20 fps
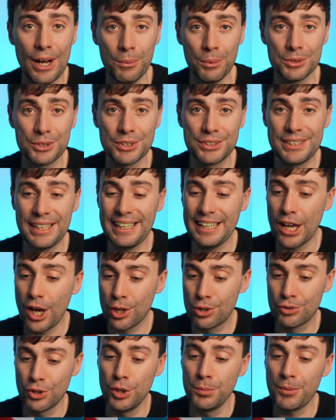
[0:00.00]
I want to see a
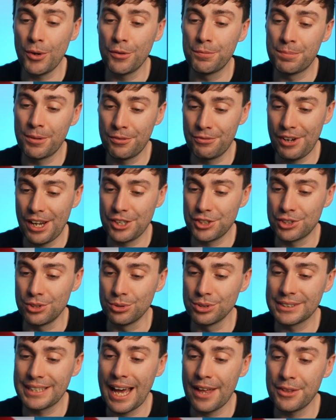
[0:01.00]
group of
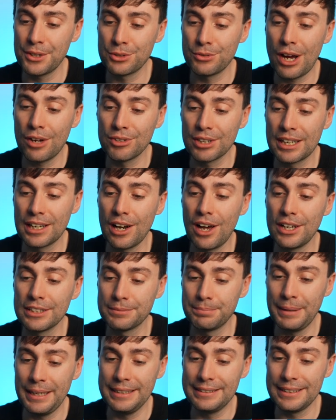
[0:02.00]
professionals gathered around a glass
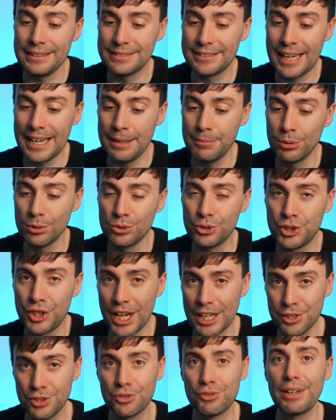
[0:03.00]
meeting table,
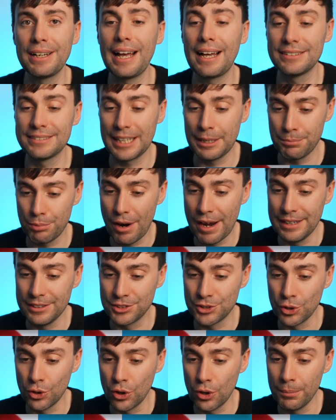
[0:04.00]
gesturing as they
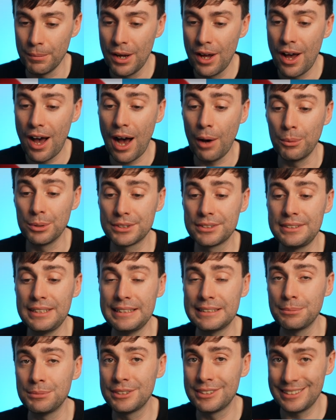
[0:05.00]
brainstorm. I want to see
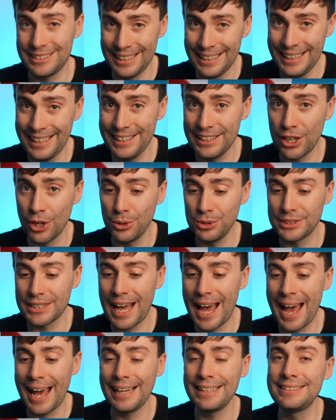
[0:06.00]
some sticky notes
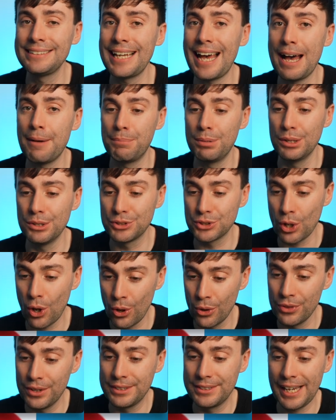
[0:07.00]
and tablets
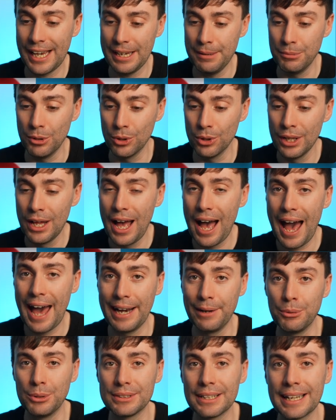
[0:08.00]
on the table, and
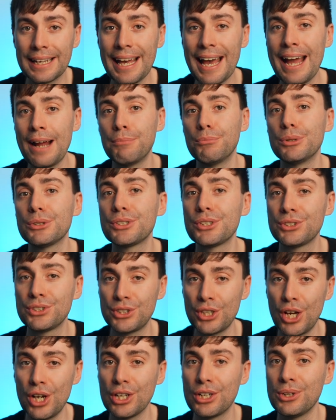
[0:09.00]
I want the camera to
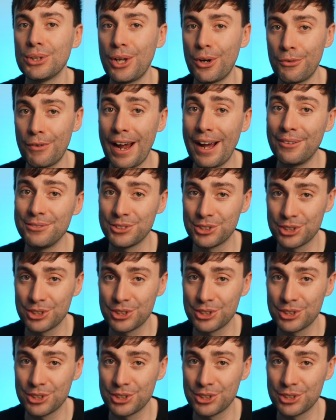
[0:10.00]
circle around